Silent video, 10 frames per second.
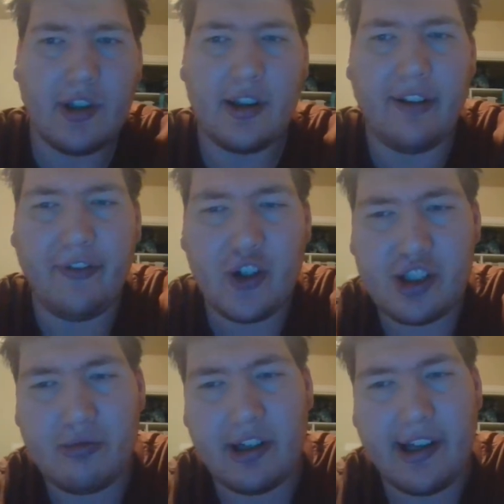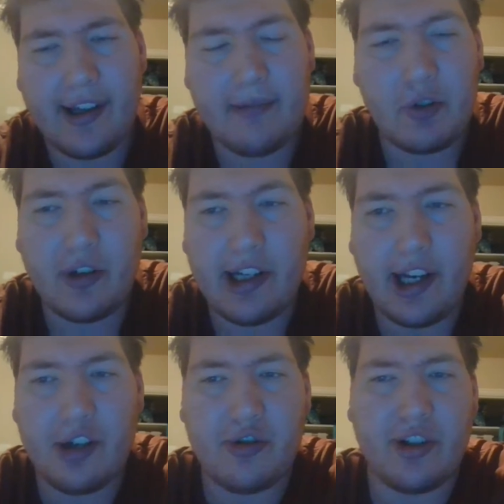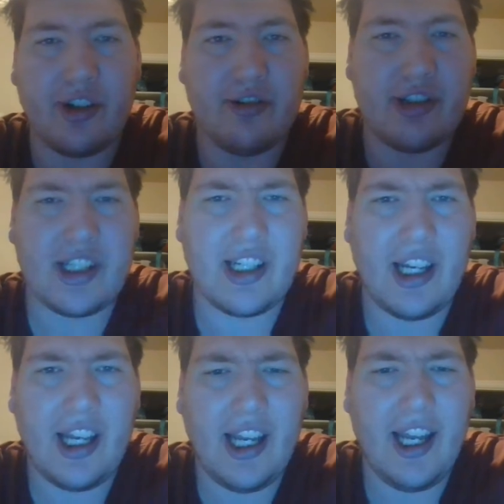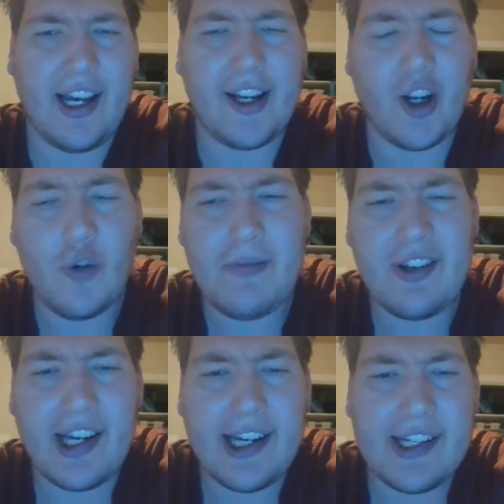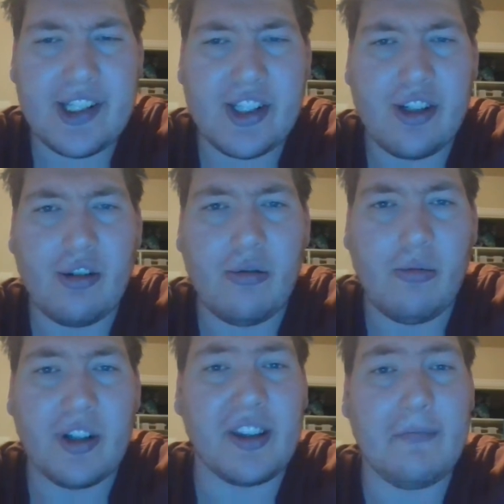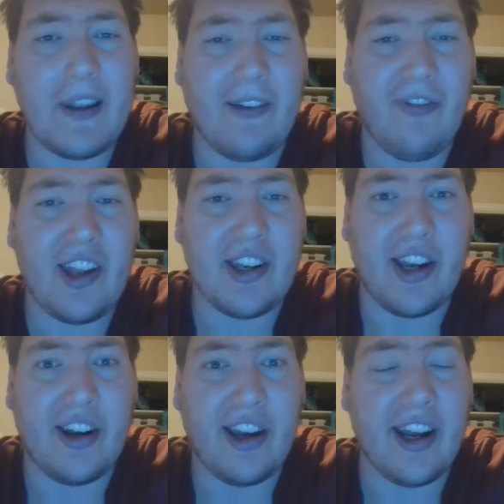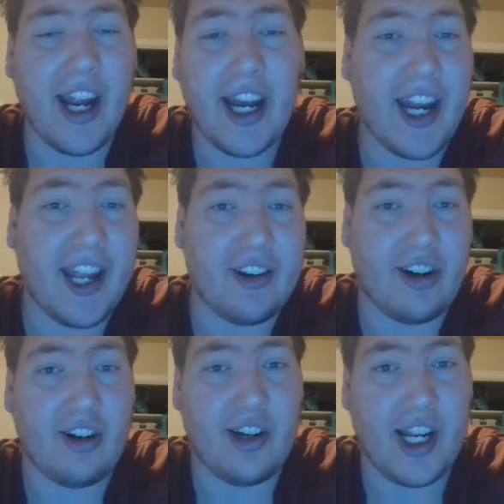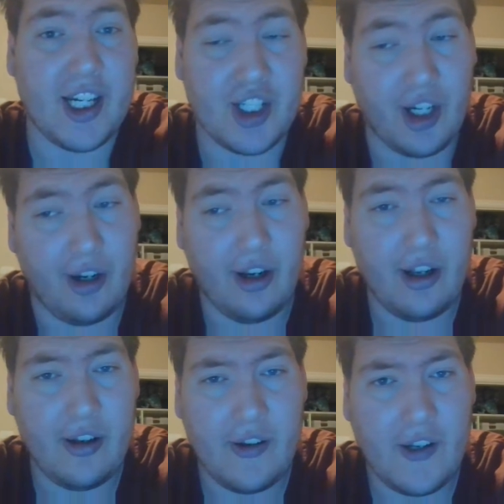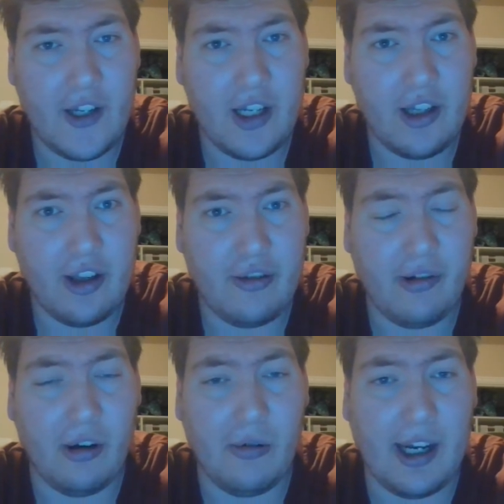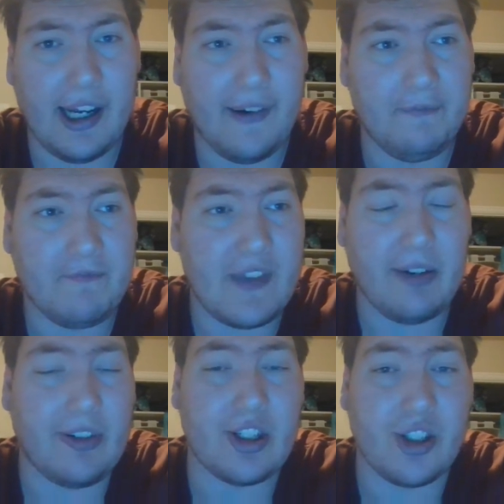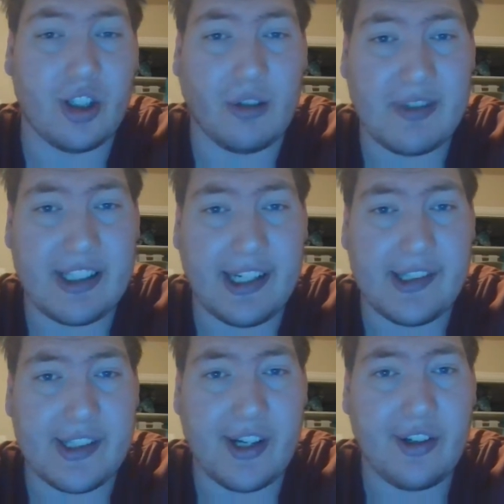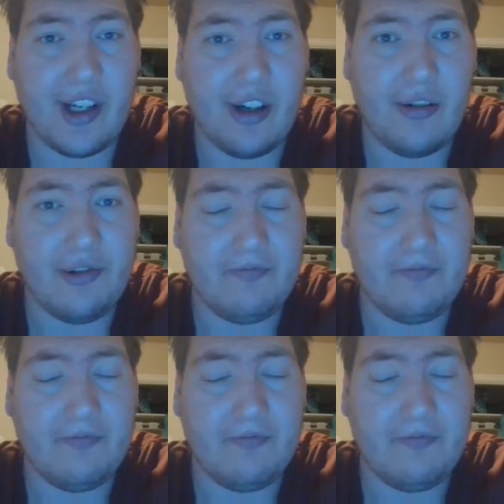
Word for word: The first one that I'm going to introduce, I hope you guys wouldn't be offended in any incarnation through different circumstances, you know.